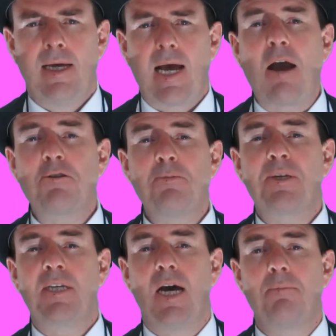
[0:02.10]
How to
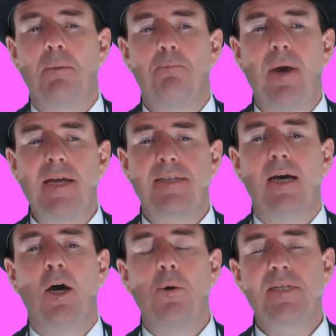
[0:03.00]
become a better
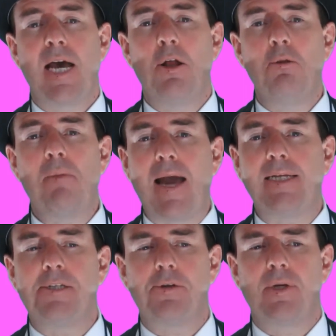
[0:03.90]
hotel
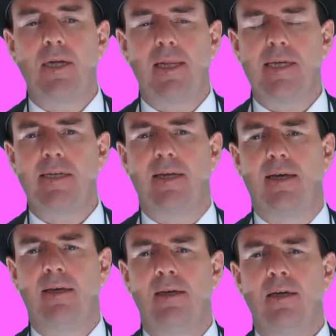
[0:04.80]
manager and
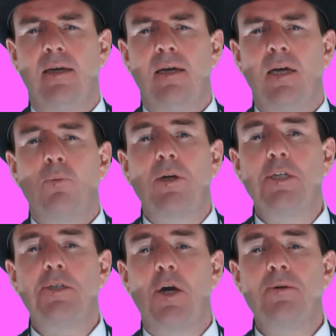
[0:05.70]
leader when you
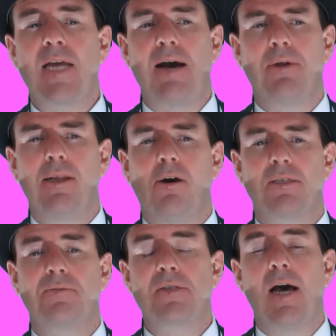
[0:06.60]
don't have a lot
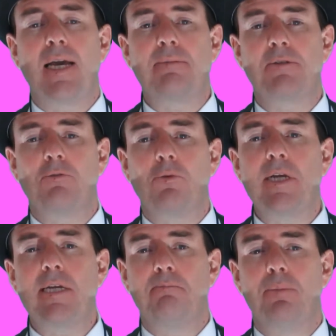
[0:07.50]
of time to
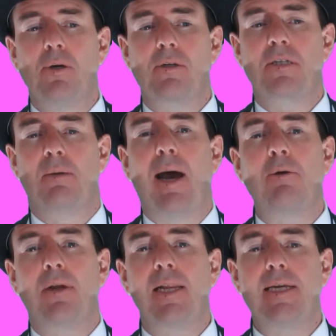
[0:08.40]
read books
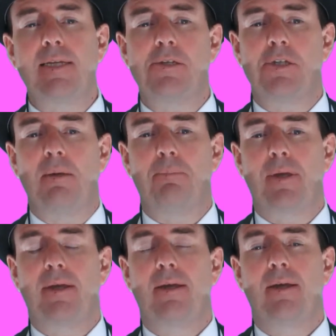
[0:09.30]
about leadership.
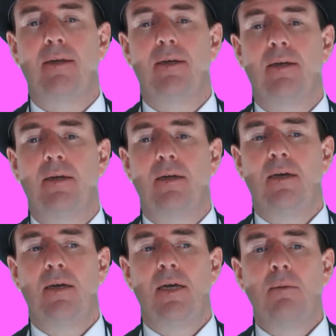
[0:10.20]

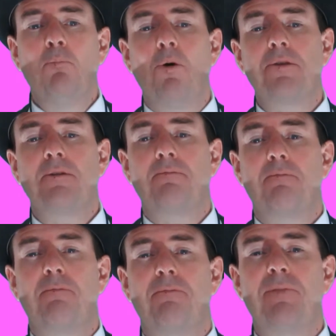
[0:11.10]
More than
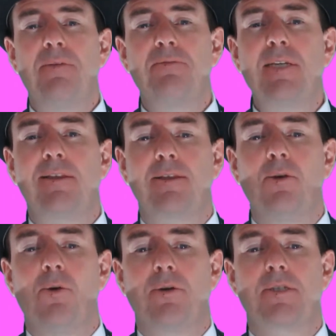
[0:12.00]
50
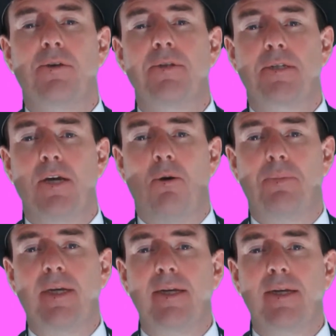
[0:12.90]
thoughts on the
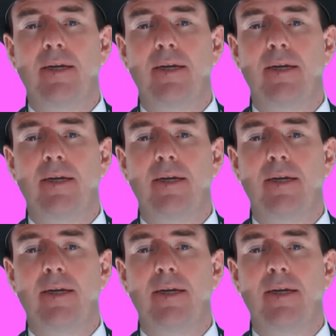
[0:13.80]
topic.